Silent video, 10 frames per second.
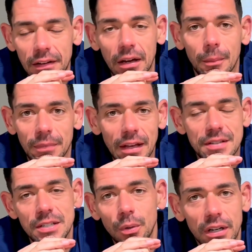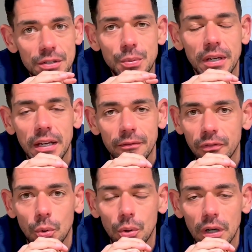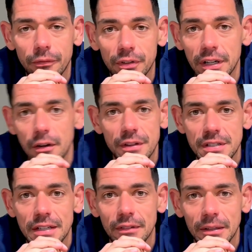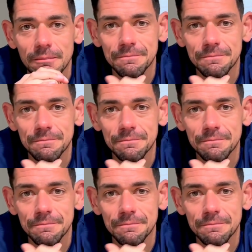um, yeah, see what else we get for uh, for dinner this evening.